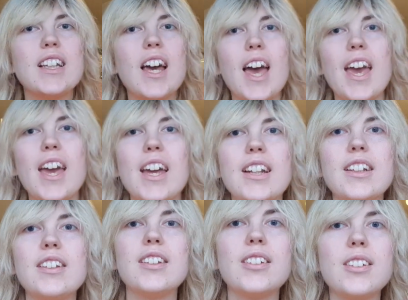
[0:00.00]

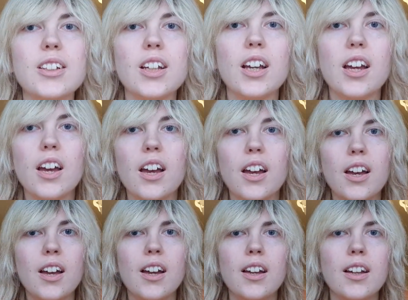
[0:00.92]
and
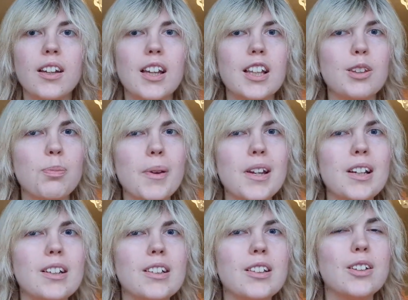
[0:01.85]
it's
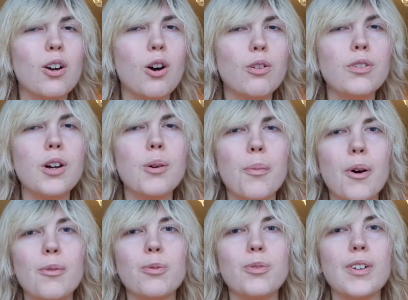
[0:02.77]
been over a
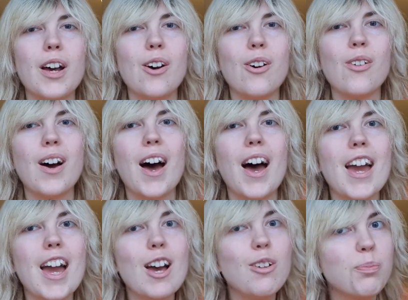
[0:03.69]
month now. I
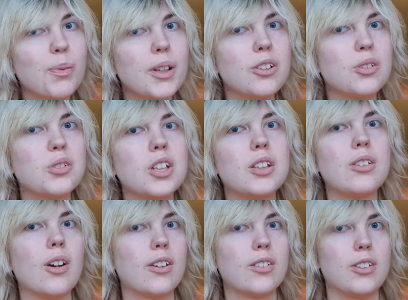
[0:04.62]
have been to the
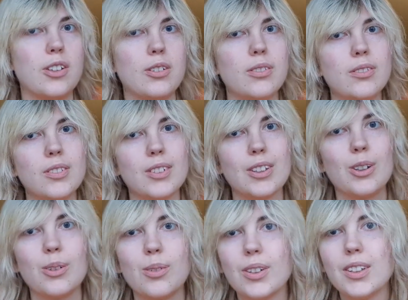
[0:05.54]
doctor, so